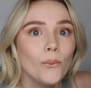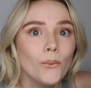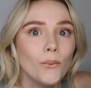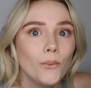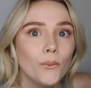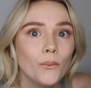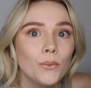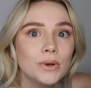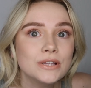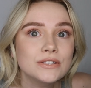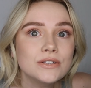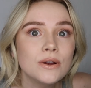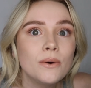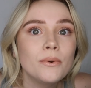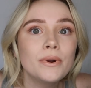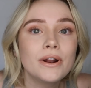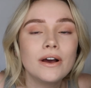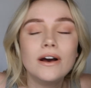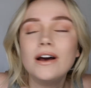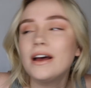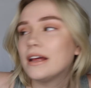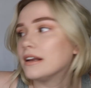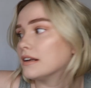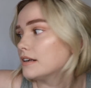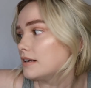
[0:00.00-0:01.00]
What's going
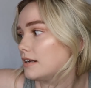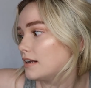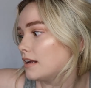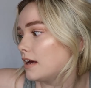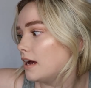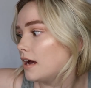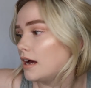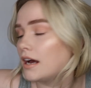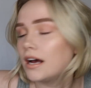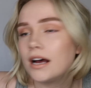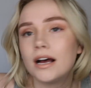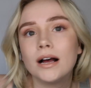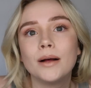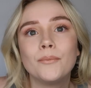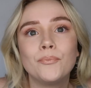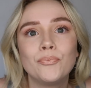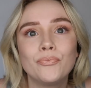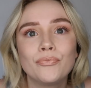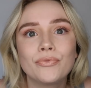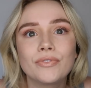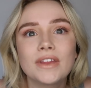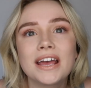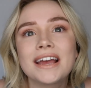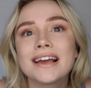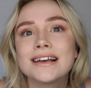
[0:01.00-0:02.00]
on?
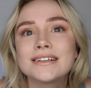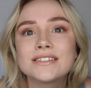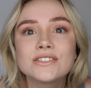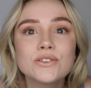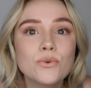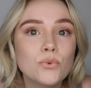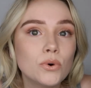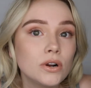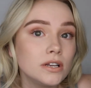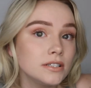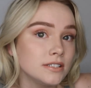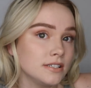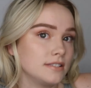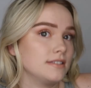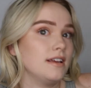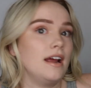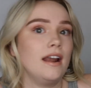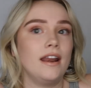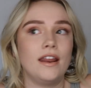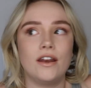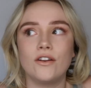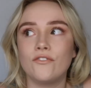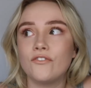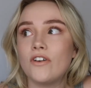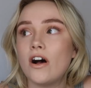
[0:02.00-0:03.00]
I guess the world
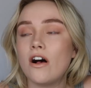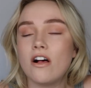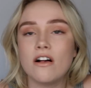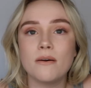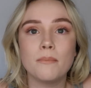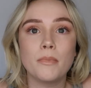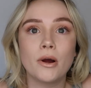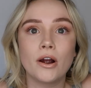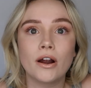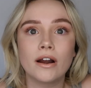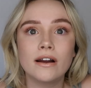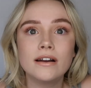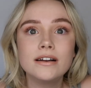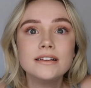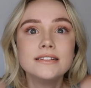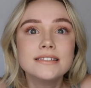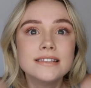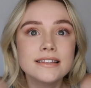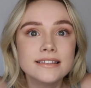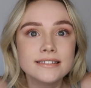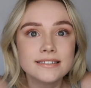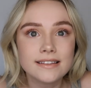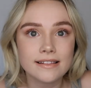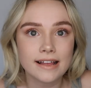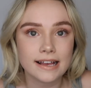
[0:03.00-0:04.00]
decided to fall apart
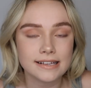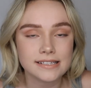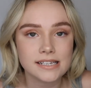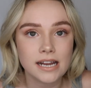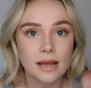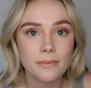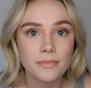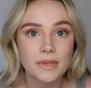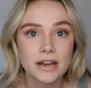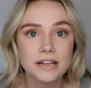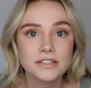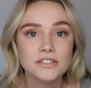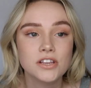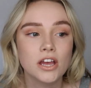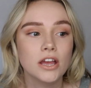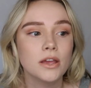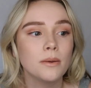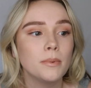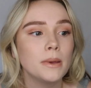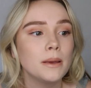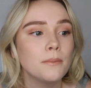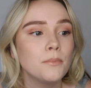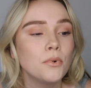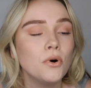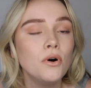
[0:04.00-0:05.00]
since the last time that I saw you
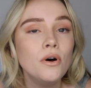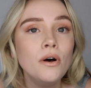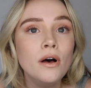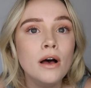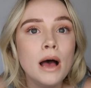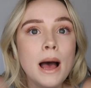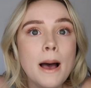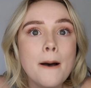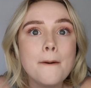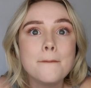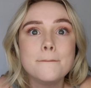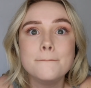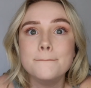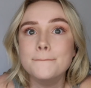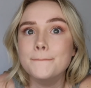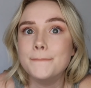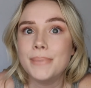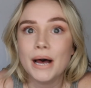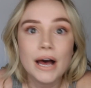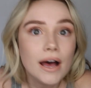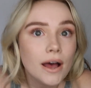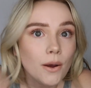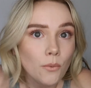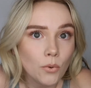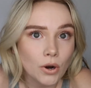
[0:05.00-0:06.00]
people,
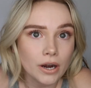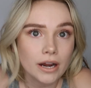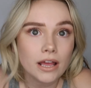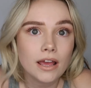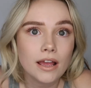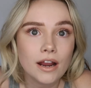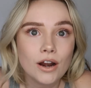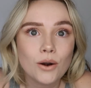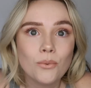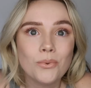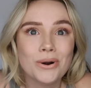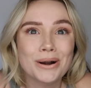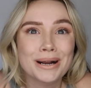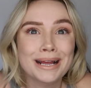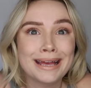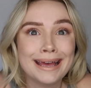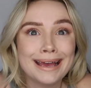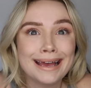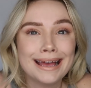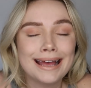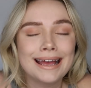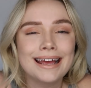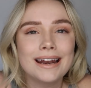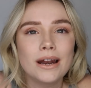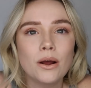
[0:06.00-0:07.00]
but we're here, we're
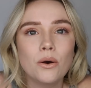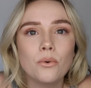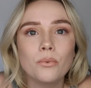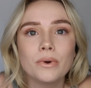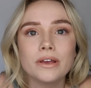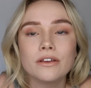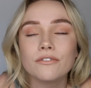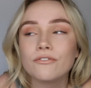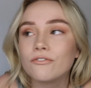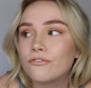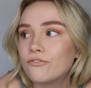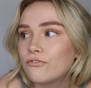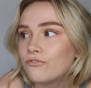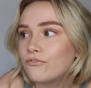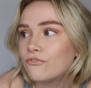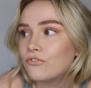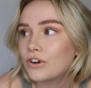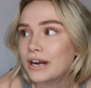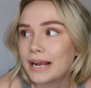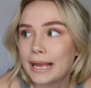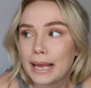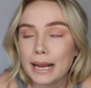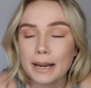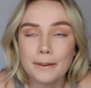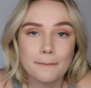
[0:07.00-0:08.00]
kicking, we
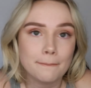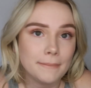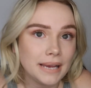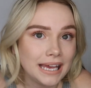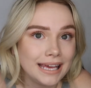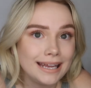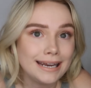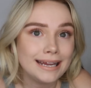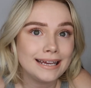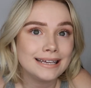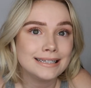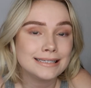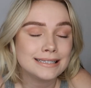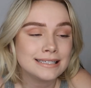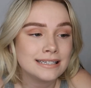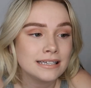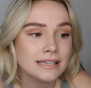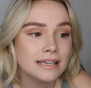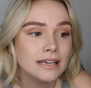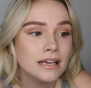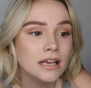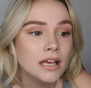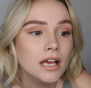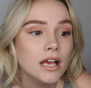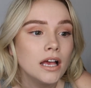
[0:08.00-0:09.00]
freaking made it.
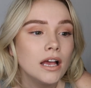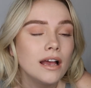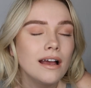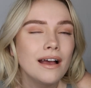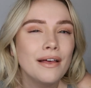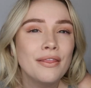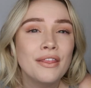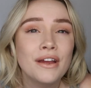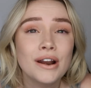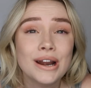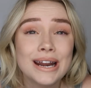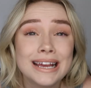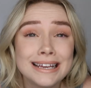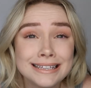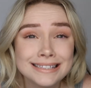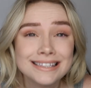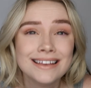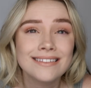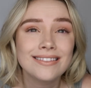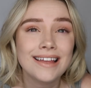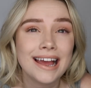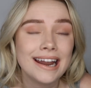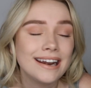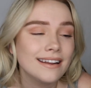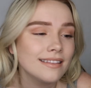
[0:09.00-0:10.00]
There is a
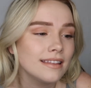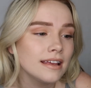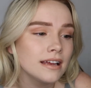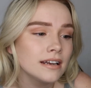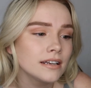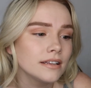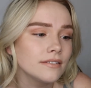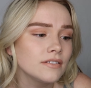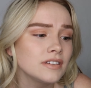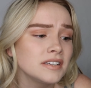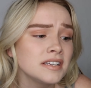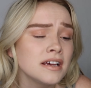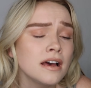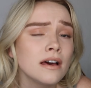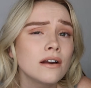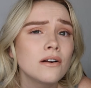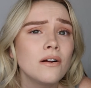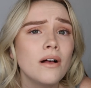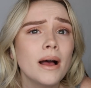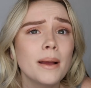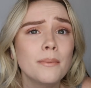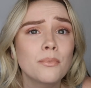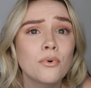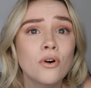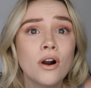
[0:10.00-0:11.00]
light at the end of the tunnel,
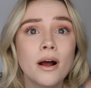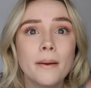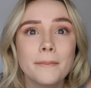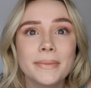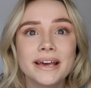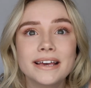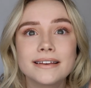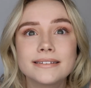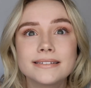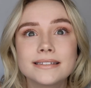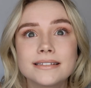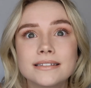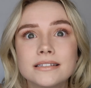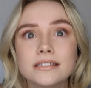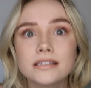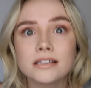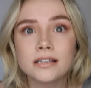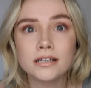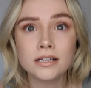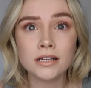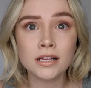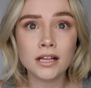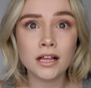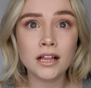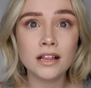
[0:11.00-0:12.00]
I promise.
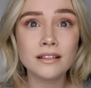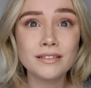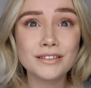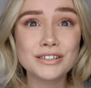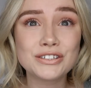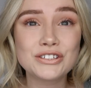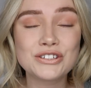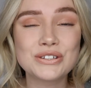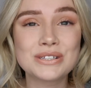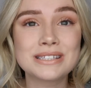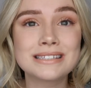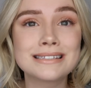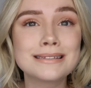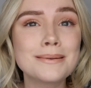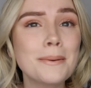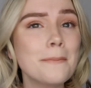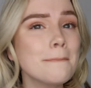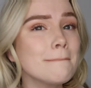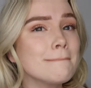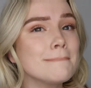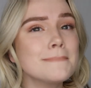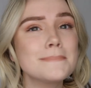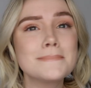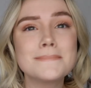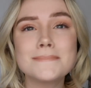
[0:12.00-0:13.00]
Just
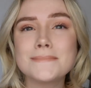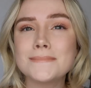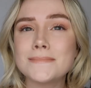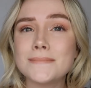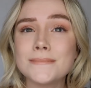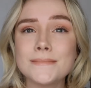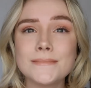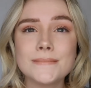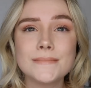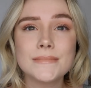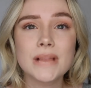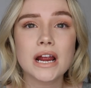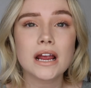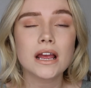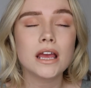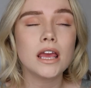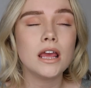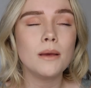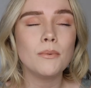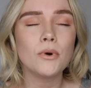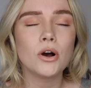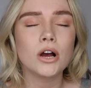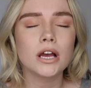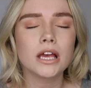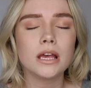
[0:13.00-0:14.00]

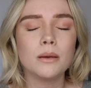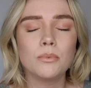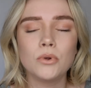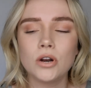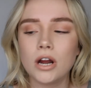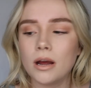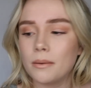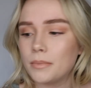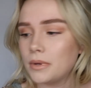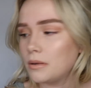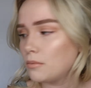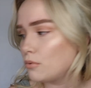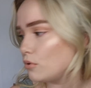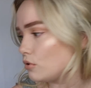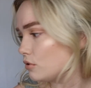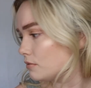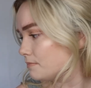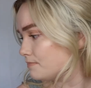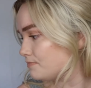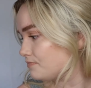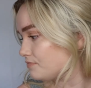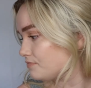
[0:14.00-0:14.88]
keep on keeping on, people.